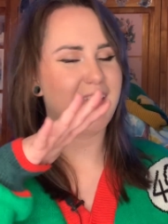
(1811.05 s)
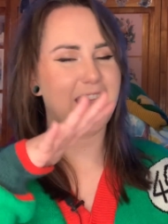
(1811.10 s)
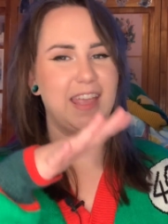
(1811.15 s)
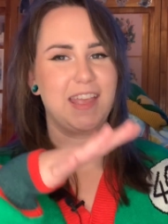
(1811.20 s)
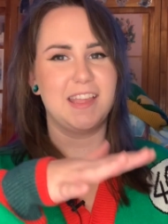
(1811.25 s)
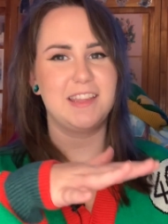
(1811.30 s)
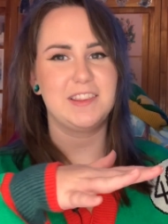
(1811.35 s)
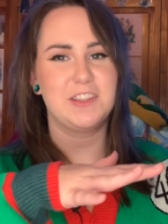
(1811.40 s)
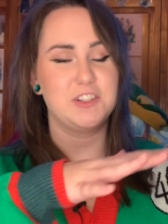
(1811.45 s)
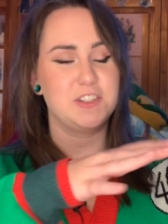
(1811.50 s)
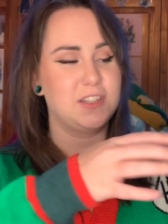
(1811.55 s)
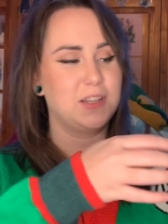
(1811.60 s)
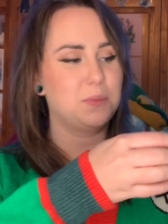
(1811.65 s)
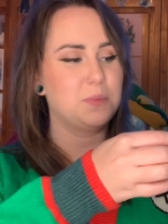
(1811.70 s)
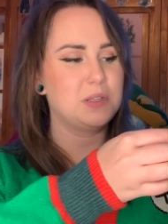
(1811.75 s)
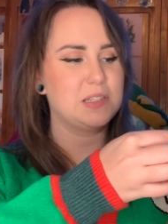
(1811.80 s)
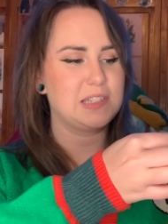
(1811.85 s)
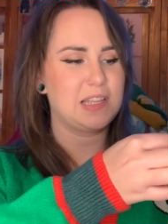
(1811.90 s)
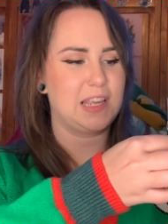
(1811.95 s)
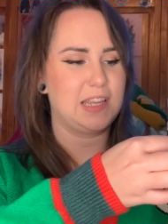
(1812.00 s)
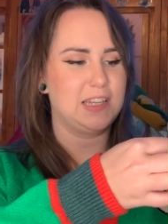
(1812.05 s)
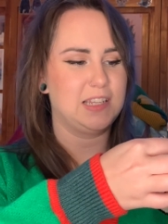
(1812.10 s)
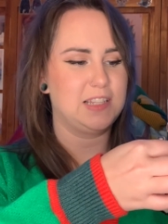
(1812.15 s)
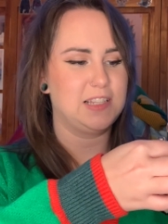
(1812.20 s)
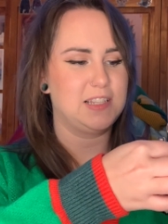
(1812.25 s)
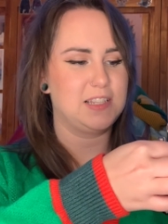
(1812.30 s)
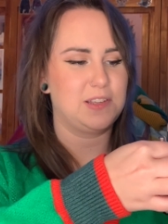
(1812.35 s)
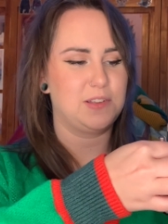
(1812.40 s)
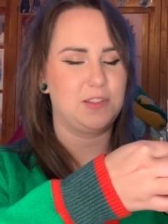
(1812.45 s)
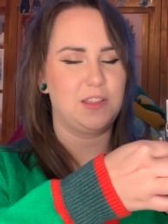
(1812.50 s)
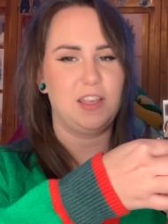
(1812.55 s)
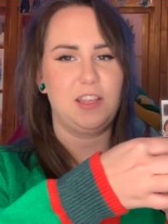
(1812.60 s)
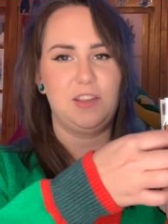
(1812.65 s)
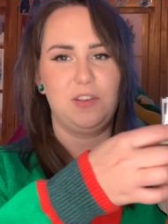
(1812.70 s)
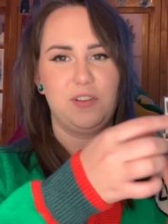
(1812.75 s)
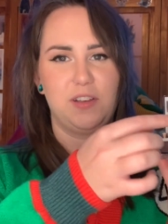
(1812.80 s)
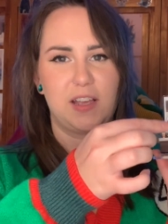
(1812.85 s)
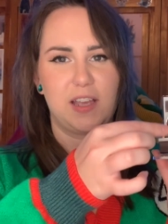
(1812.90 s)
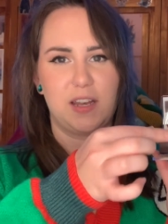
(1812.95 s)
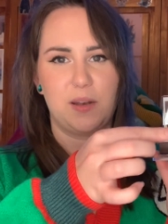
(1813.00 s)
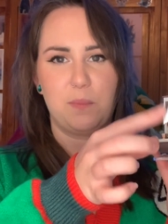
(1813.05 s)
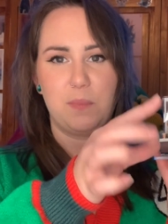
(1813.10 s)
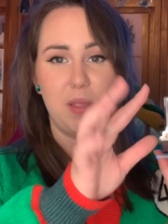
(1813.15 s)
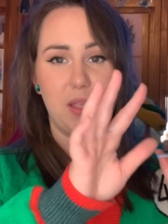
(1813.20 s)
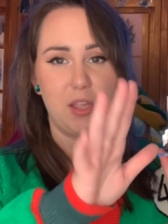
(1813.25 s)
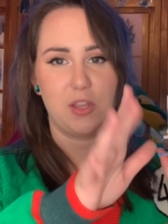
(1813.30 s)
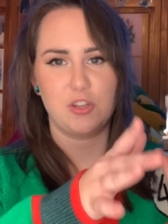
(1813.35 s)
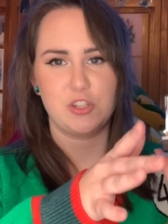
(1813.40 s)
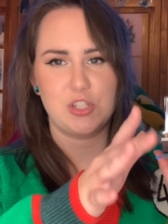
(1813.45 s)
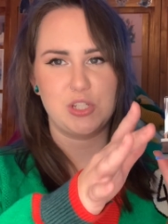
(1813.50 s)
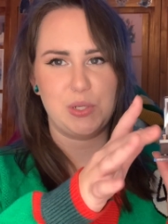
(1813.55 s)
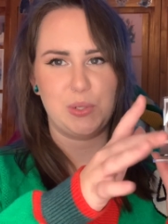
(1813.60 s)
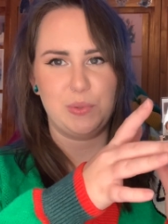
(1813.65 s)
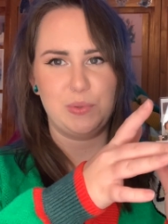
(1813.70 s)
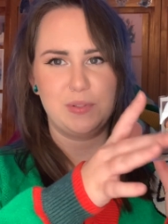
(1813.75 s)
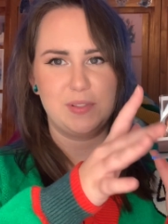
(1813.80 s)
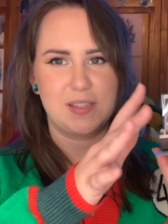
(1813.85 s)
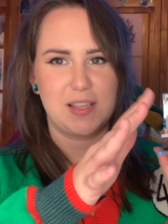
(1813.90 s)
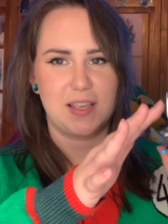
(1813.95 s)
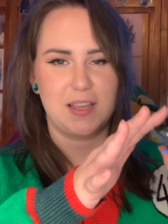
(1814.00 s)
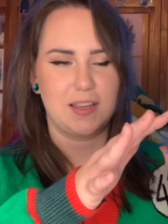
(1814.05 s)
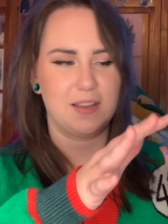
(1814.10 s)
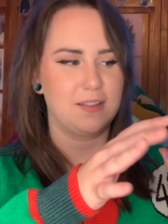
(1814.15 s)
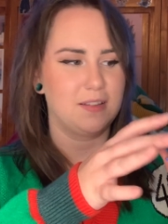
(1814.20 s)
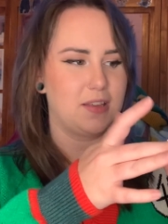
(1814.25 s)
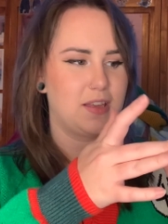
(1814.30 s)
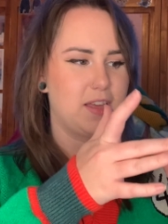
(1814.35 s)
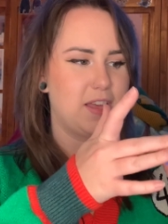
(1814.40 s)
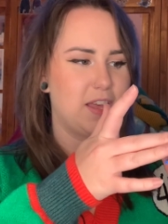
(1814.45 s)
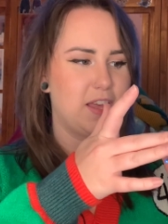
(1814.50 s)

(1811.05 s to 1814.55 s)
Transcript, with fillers: And they're double-sided, so like you can kind of pick and choose like